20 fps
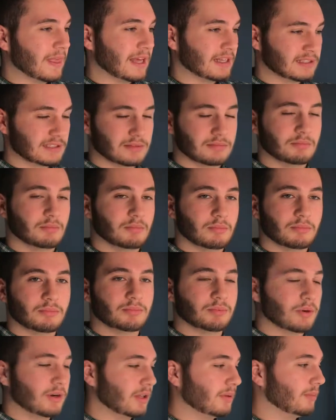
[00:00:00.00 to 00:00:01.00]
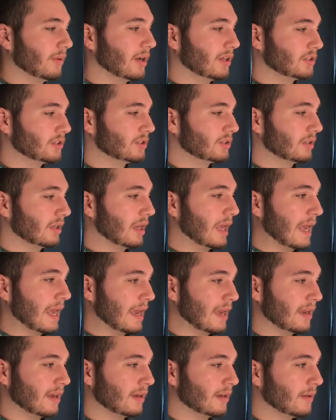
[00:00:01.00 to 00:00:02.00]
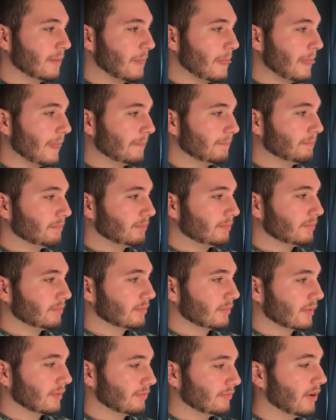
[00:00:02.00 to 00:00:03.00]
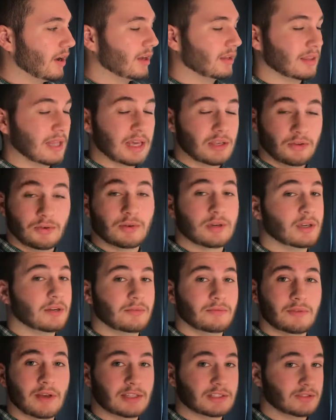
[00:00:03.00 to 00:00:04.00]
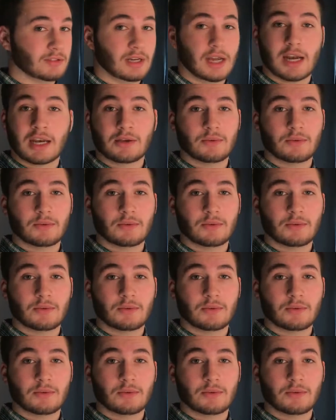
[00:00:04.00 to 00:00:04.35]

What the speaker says: that's pretty much a fund that you can invest in.